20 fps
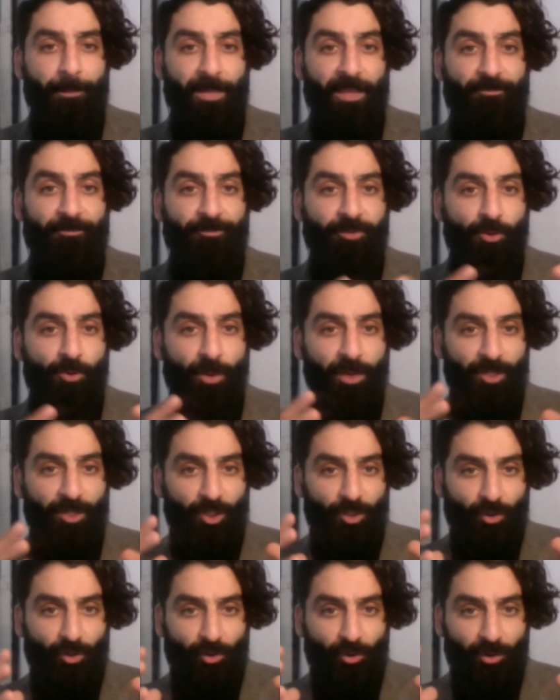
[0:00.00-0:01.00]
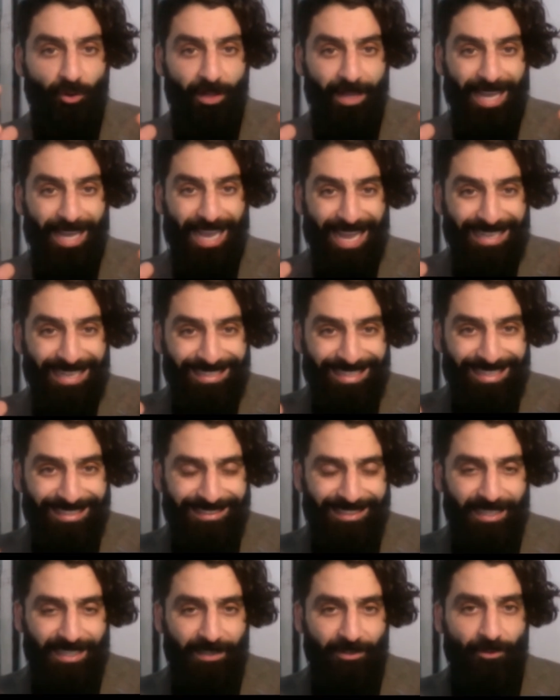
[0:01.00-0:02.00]
influential
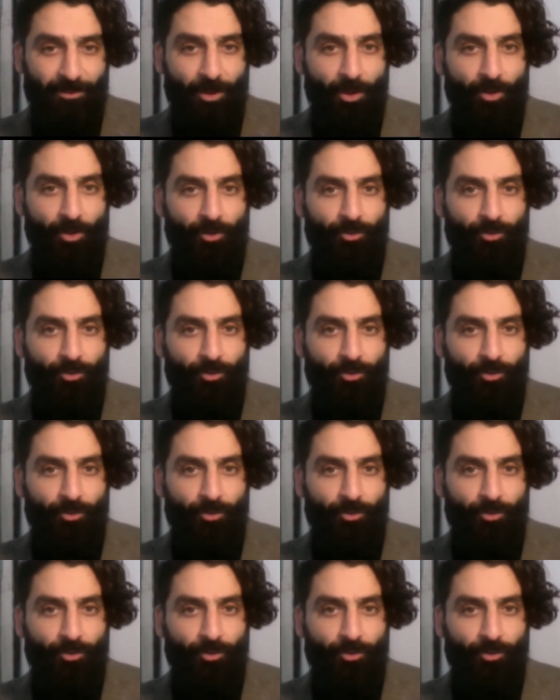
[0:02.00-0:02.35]
entities